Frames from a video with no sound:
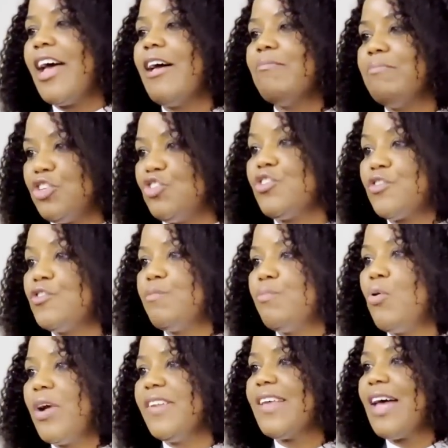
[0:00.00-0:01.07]
But just to
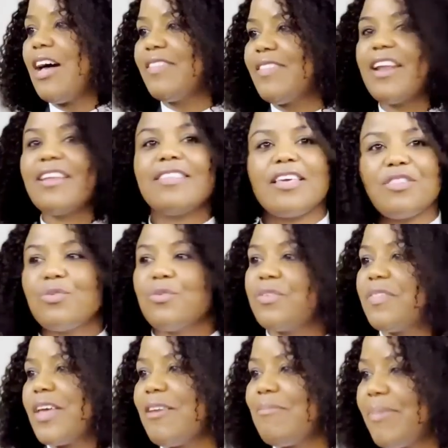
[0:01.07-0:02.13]
point out that they thought
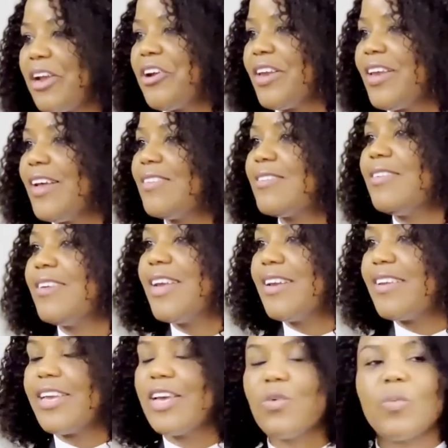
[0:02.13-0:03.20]
they'd buried us, and yet
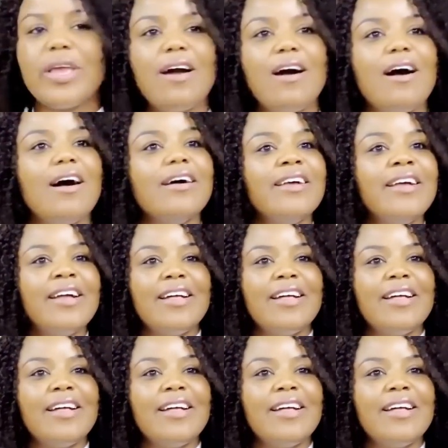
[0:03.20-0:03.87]
here we are.